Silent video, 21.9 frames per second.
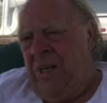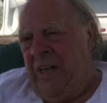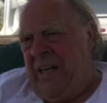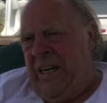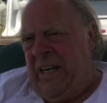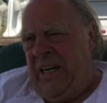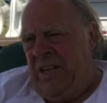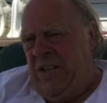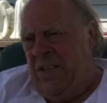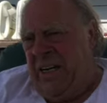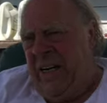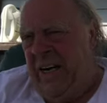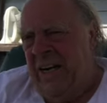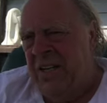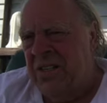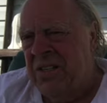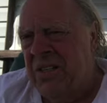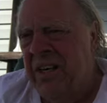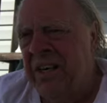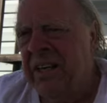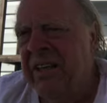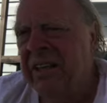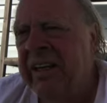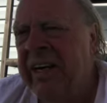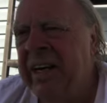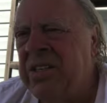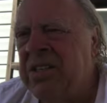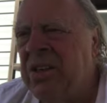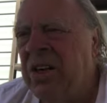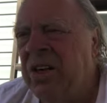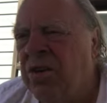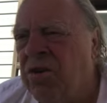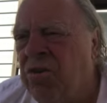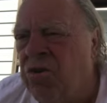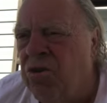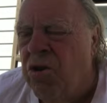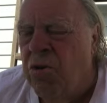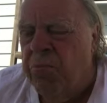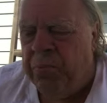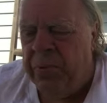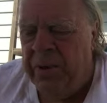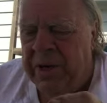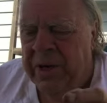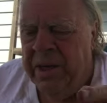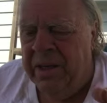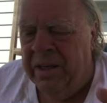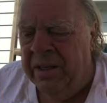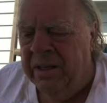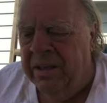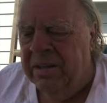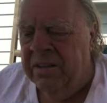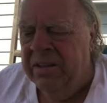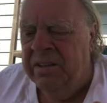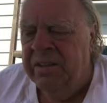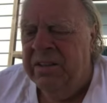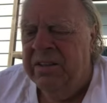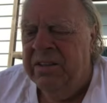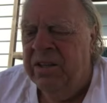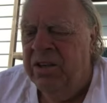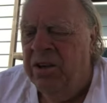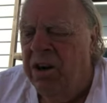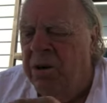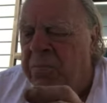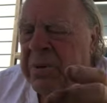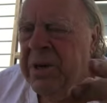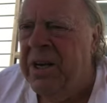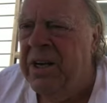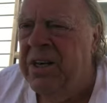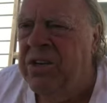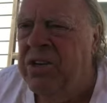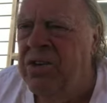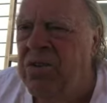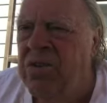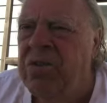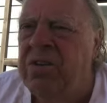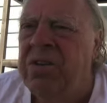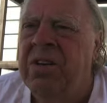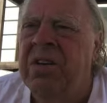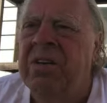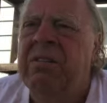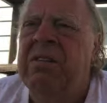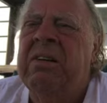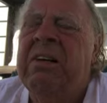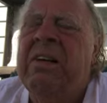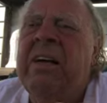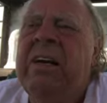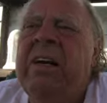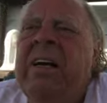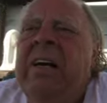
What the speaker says: And as a grouping, the European Union